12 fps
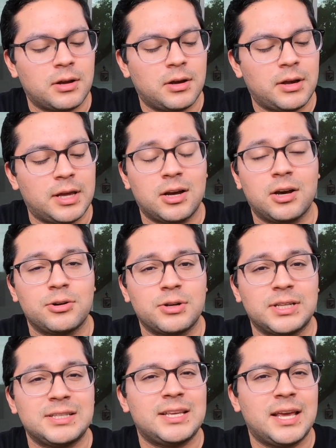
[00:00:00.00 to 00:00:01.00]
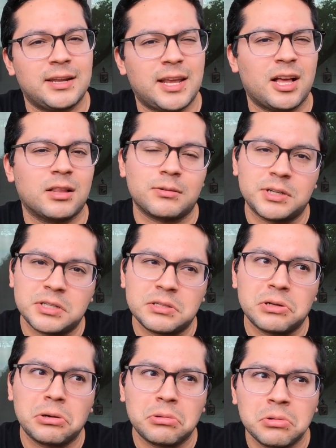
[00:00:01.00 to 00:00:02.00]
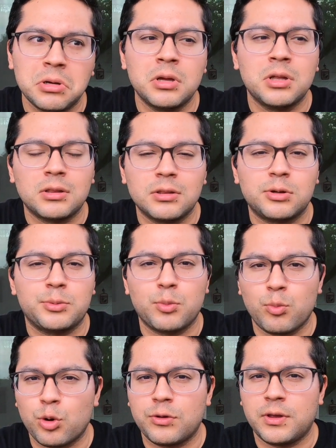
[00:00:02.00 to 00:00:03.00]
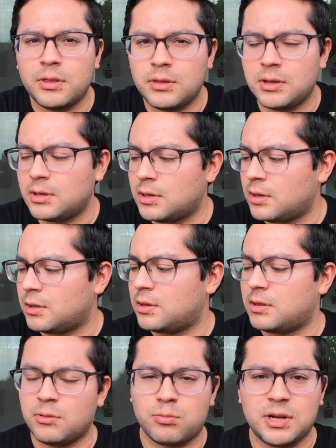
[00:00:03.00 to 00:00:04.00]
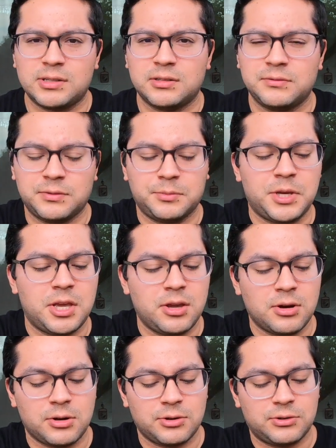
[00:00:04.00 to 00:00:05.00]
and 110 calories, so a little bit more than the rest of them here.